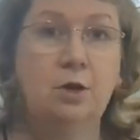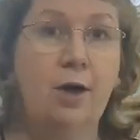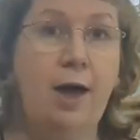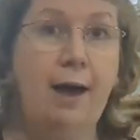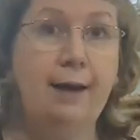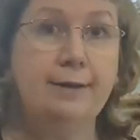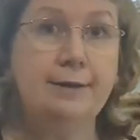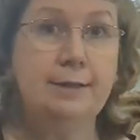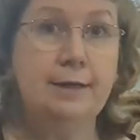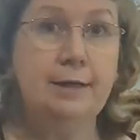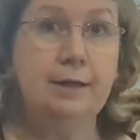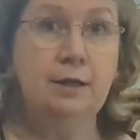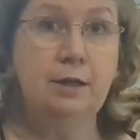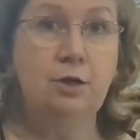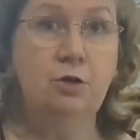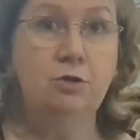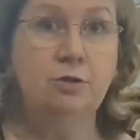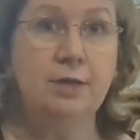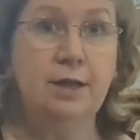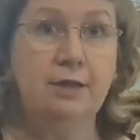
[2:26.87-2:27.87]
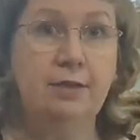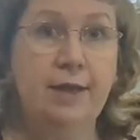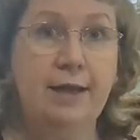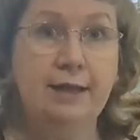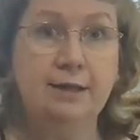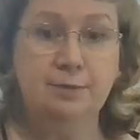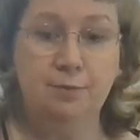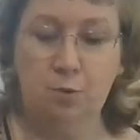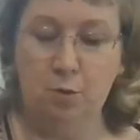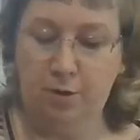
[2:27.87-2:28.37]
accidentally using
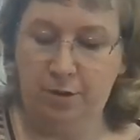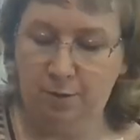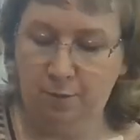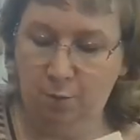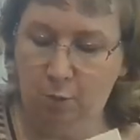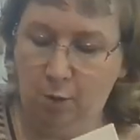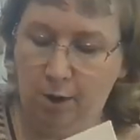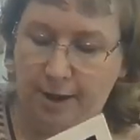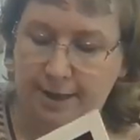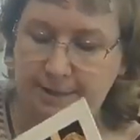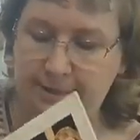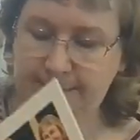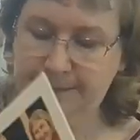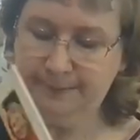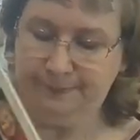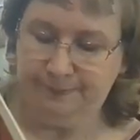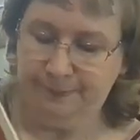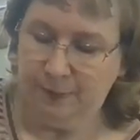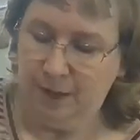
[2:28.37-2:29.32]
things more than once.